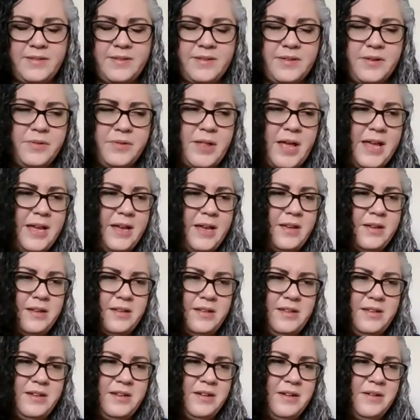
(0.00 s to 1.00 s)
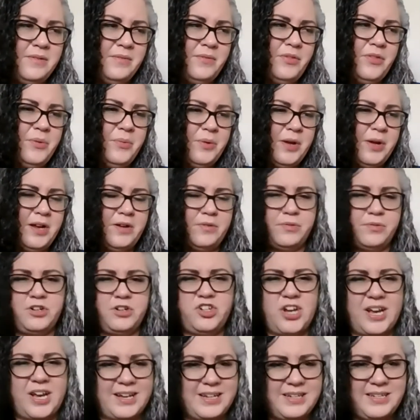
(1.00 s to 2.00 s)
So like, the wick
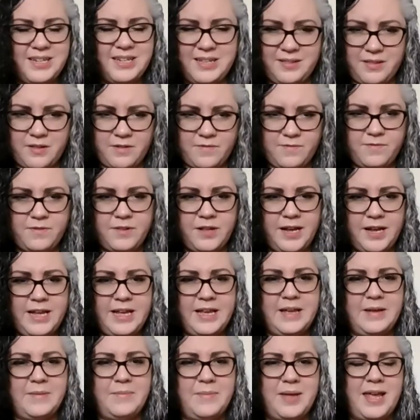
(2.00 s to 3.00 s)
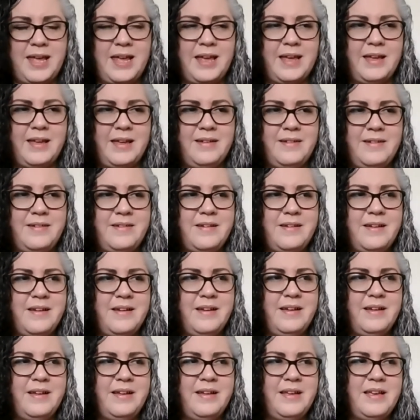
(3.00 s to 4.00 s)
rejecting the flame, and
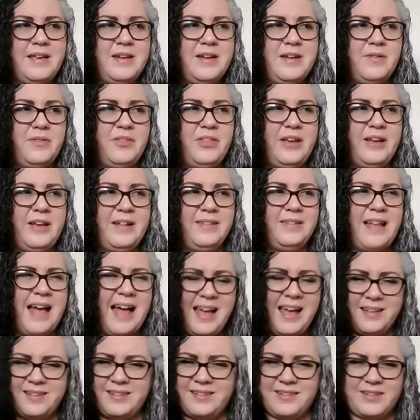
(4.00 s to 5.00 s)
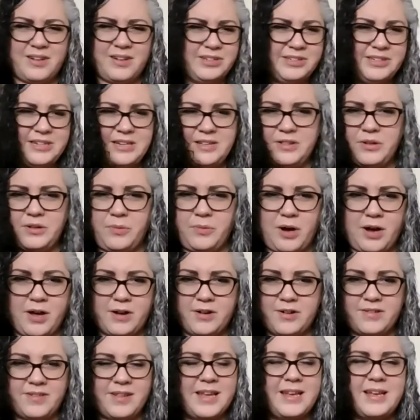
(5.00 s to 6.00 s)
the glass salting the
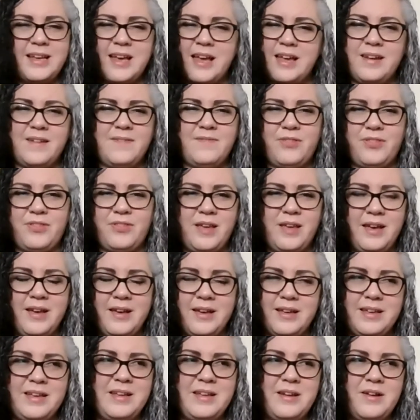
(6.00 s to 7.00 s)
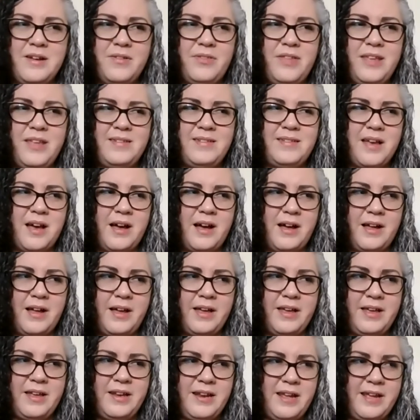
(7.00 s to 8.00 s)
waters, like kind of, these
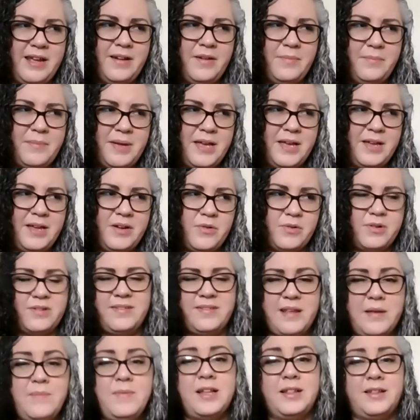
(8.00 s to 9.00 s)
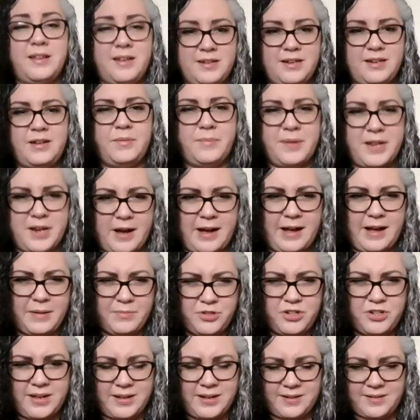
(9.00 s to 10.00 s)
inanimate or seemingly inanimate
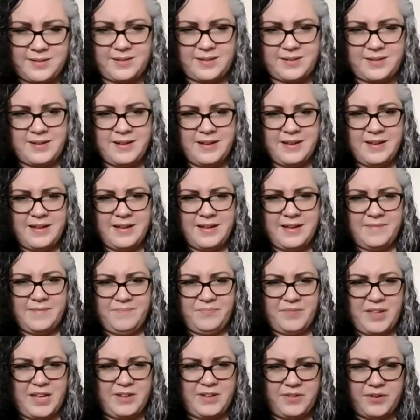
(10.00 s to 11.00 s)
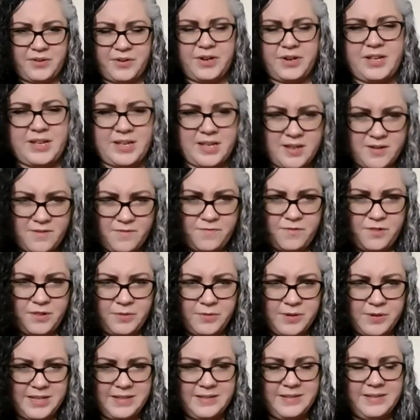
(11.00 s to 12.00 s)
objects exerting
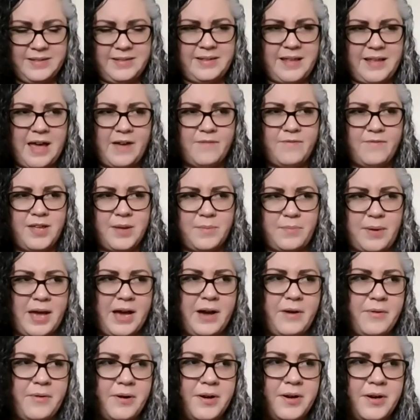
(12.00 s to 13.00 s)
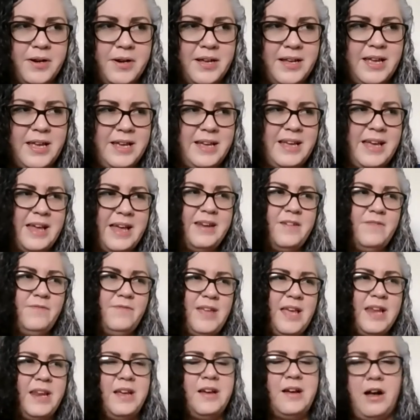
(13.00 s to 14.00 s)
influence, having power, and kind of
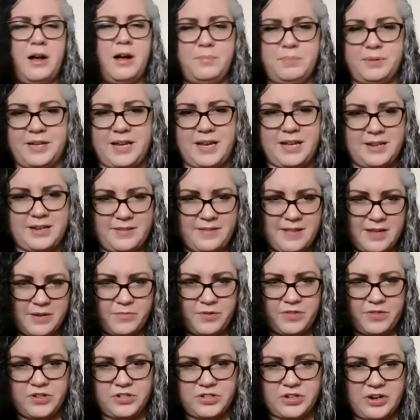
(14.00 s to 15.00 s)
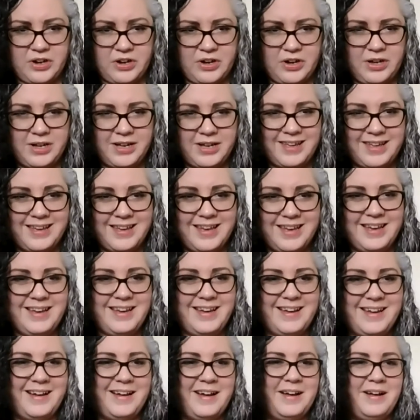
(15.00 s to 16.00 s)
getting complicated then with the dog,
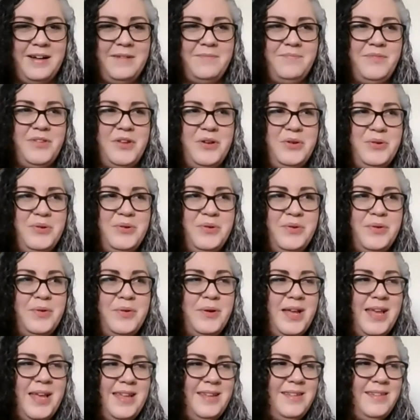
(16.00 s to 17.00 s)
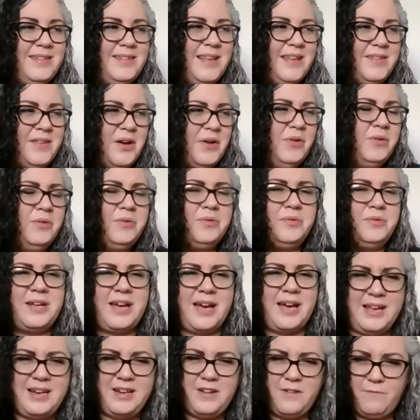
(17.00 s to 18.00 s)
who is his own
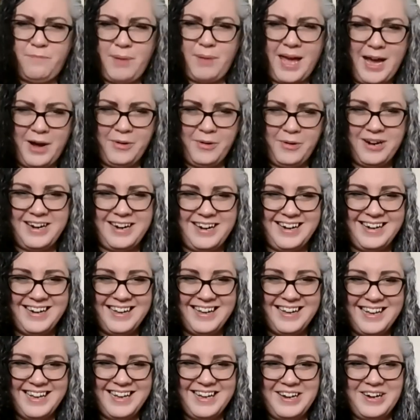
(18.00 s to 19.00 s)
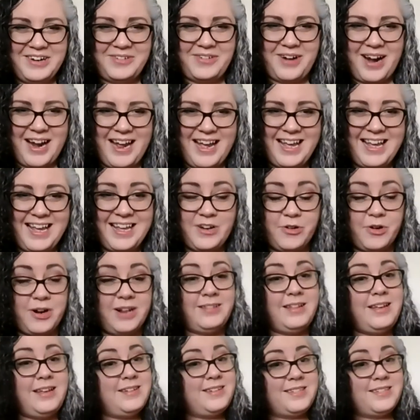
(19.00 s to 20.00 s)
kind of power, right? Or at
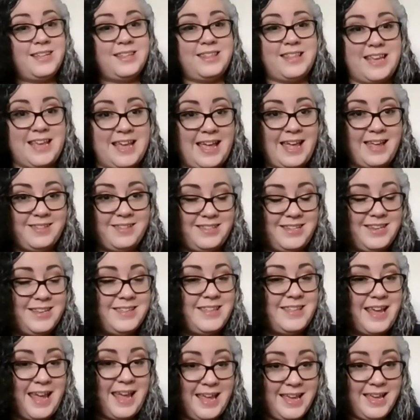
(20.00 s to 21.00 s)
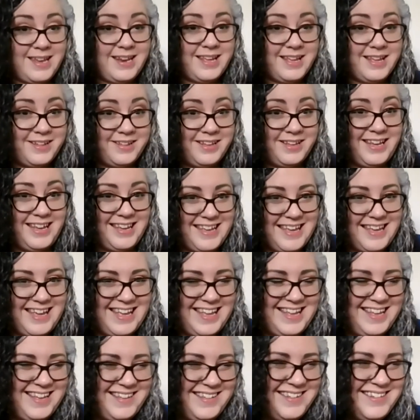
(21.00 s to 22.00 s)
least to the anthill he
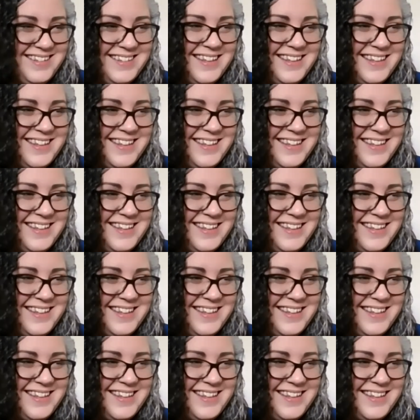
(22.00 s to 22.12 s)
is.